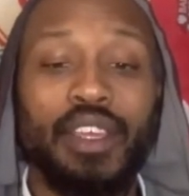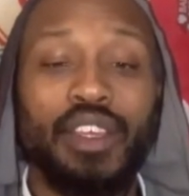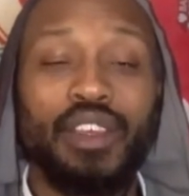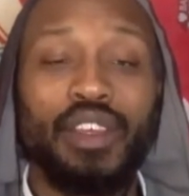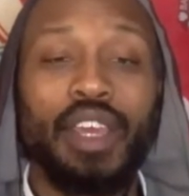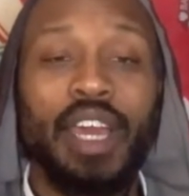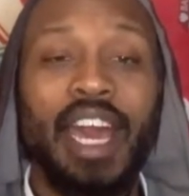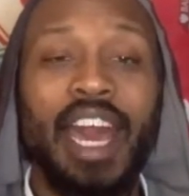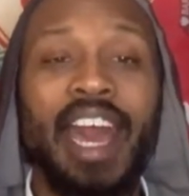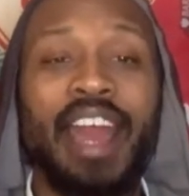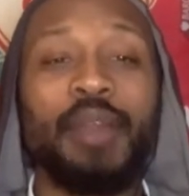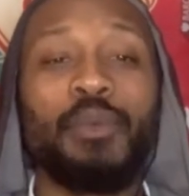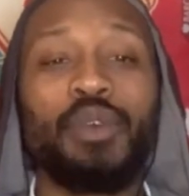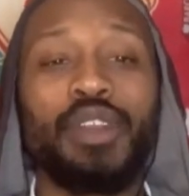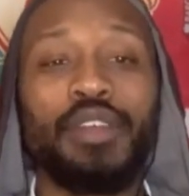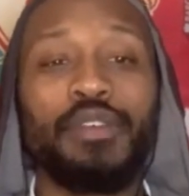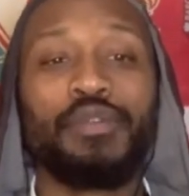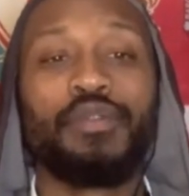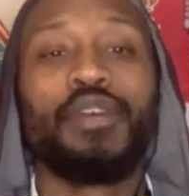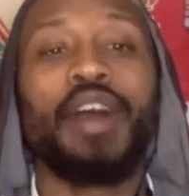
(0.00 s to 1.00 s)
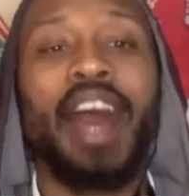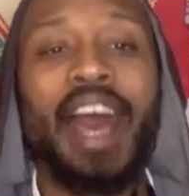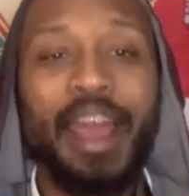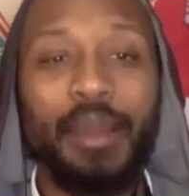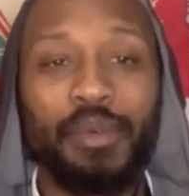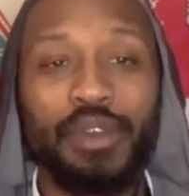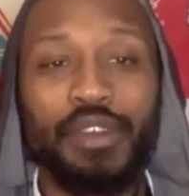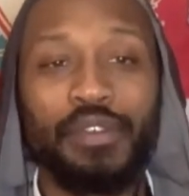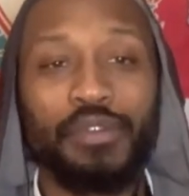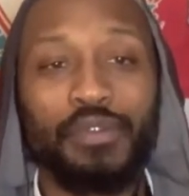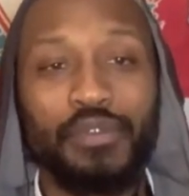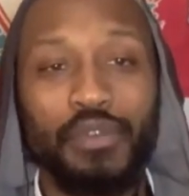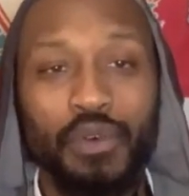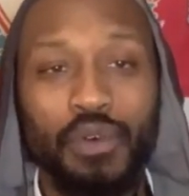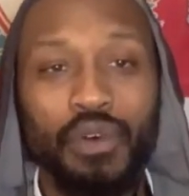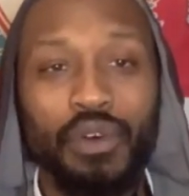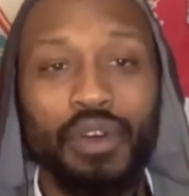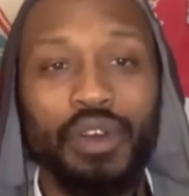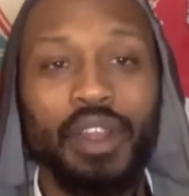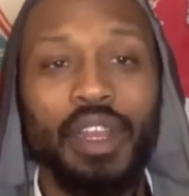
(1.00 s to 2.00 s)
I would have
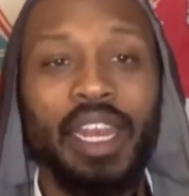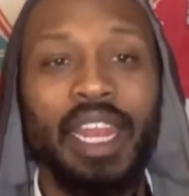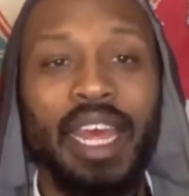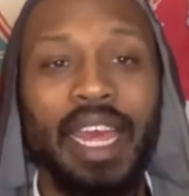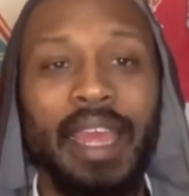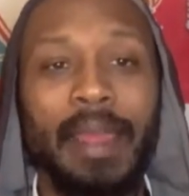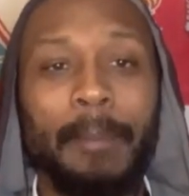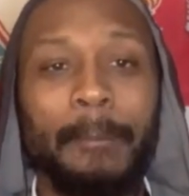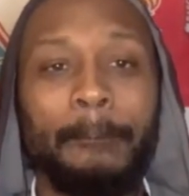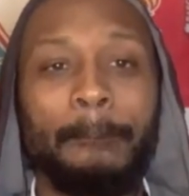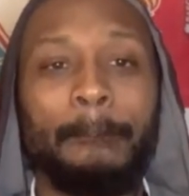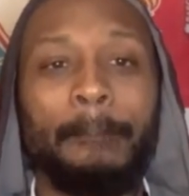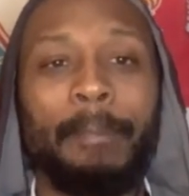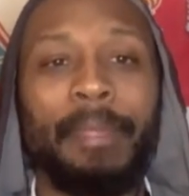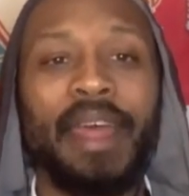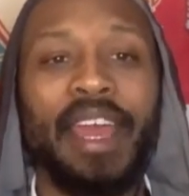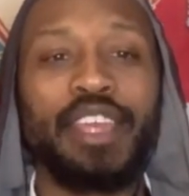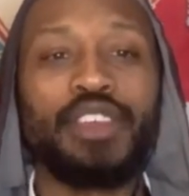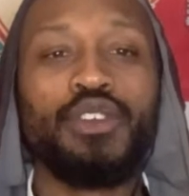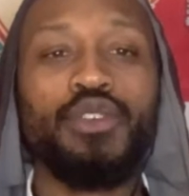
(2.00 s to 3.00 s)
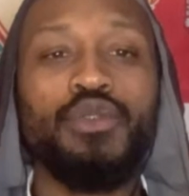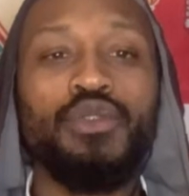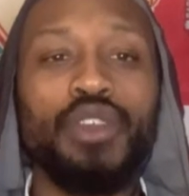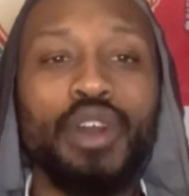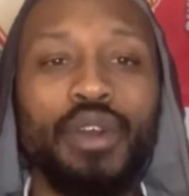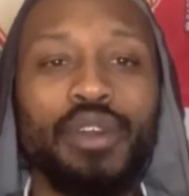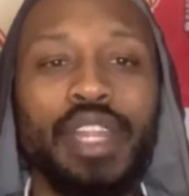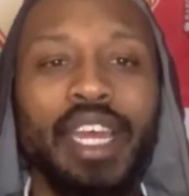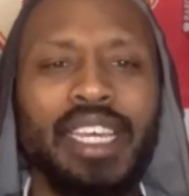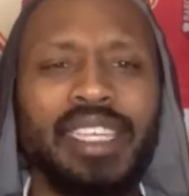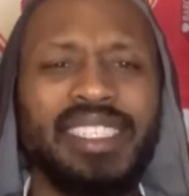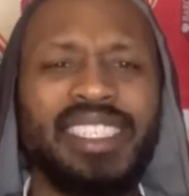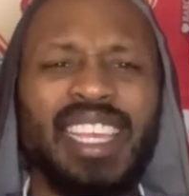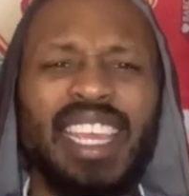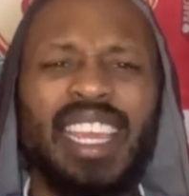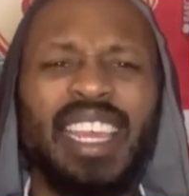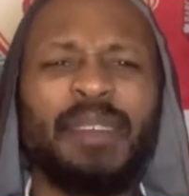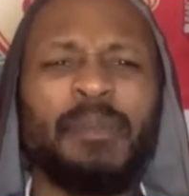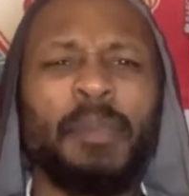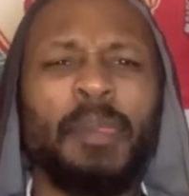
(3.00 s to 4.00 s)
thought, like, that, you know, that,
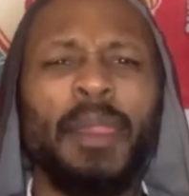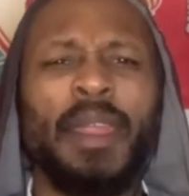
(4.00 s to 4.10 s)
say,